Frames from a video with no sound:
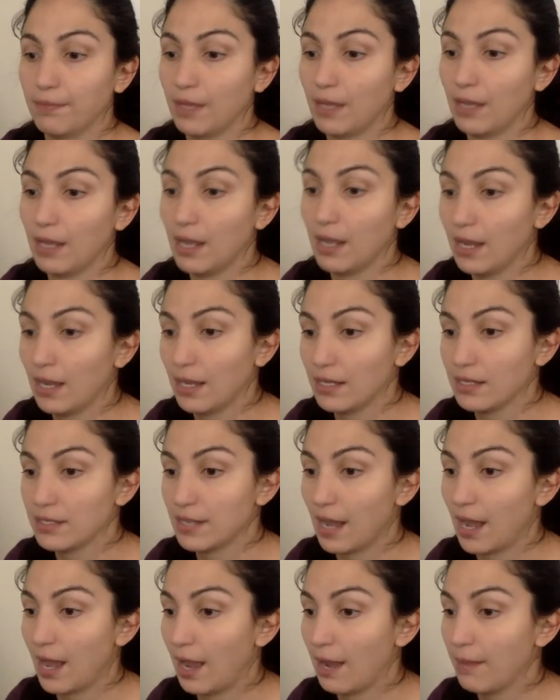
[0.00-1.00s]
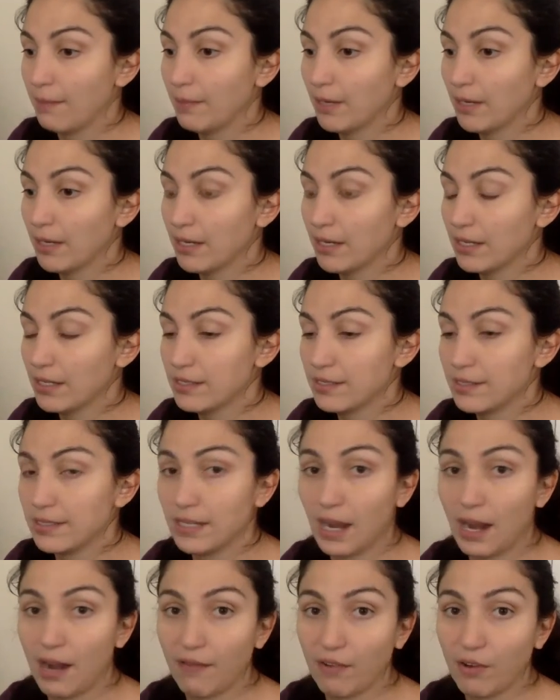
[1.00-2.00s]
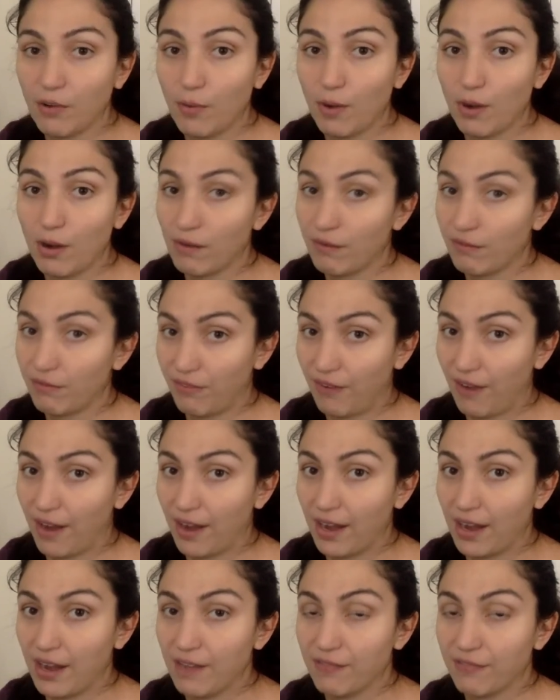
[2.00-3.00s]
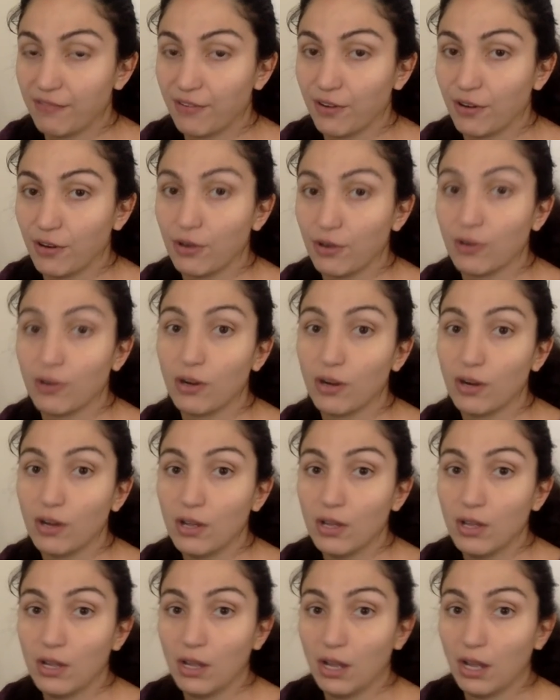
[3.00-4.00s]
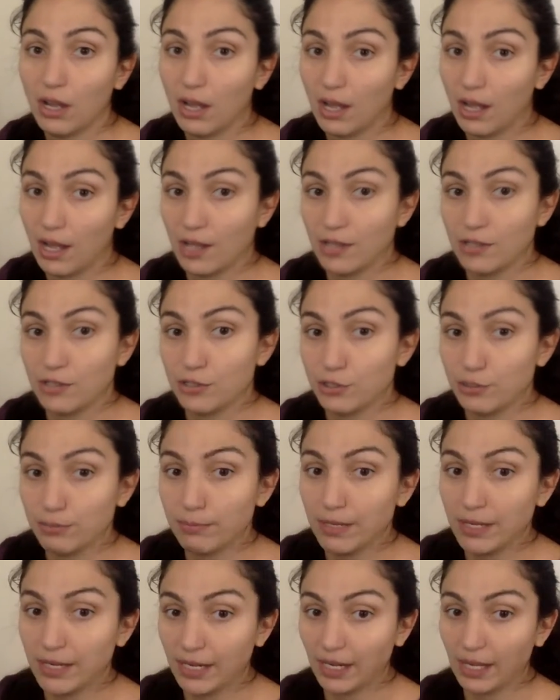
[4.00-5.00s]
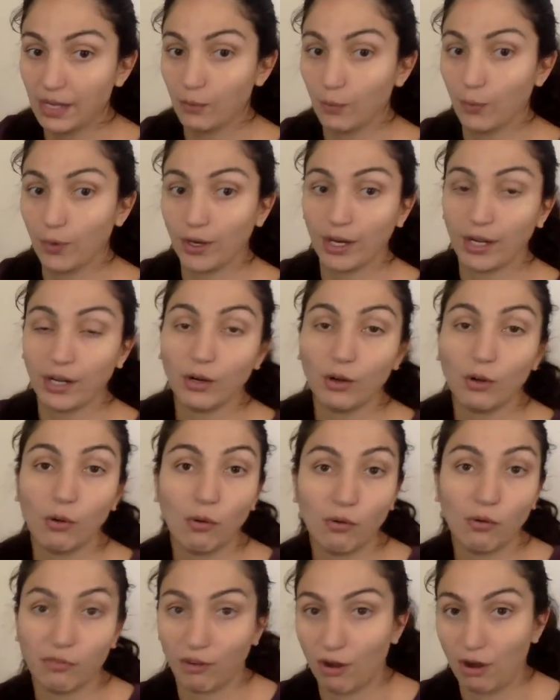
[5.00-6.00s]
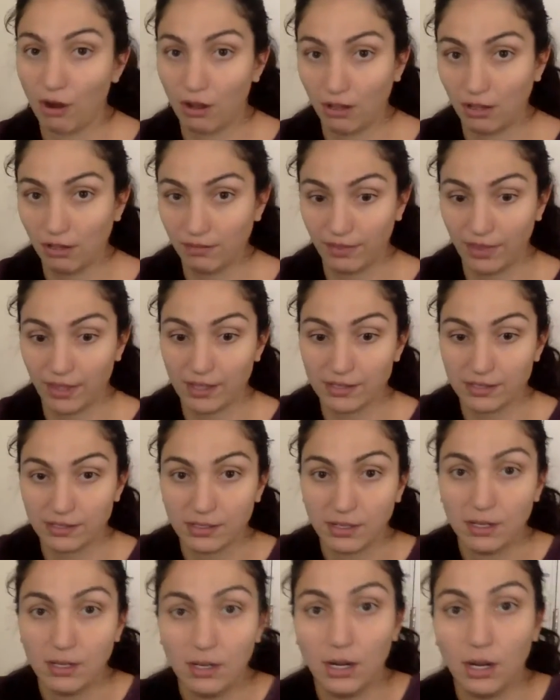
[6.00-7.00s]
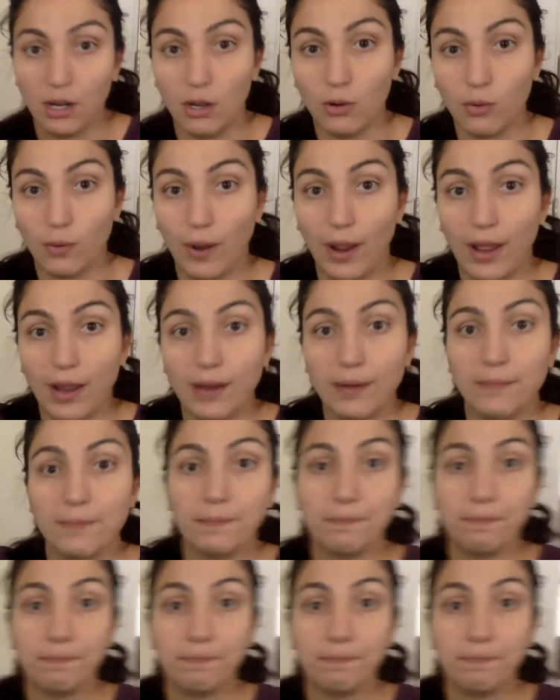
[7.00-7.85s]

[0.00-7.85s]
And I'm gonna see everyone on Friday for a Zoom meeting, and we're gonna go over all of this, okay?